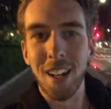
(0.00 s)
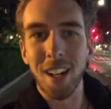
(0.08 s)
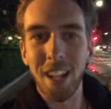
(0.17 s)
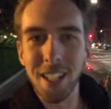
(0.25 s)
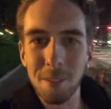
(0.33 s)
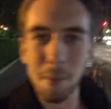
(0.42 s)

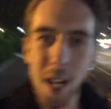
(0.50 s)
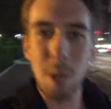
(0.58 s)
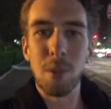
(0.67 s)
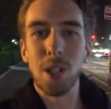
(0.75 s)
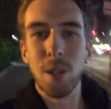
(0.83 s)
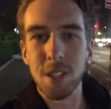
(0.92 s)
Hey, my
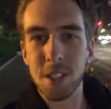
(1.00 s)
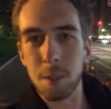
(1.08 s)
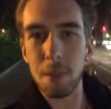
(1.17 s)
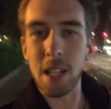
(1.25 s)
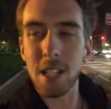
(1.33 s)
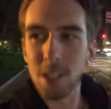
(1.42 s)
name's Lewis
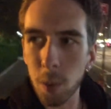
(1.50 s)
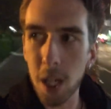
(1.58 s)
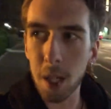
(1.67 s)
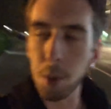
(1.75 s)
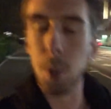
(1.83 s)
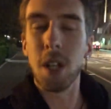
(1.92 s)
Spears.
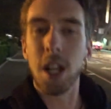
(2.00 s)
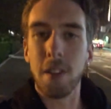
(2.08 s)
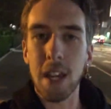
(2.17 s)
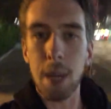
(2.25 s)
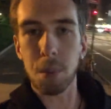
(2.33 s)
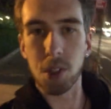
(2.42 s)
Welcome to
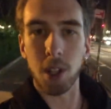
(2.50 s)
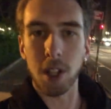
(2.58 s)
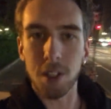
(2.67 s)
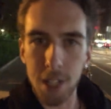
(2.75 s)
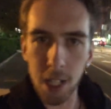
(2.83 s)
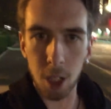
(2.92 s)
another episode
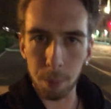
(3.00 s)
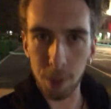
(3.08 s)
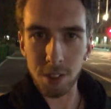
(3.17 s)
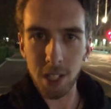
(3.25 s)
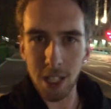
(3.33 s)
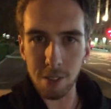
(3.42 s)
of Terrible
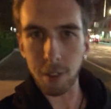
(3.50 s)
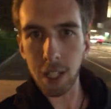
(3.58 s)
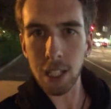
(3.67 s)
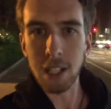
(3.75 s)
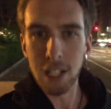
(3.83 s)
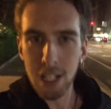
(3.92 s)

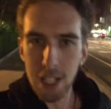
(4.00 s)
TV.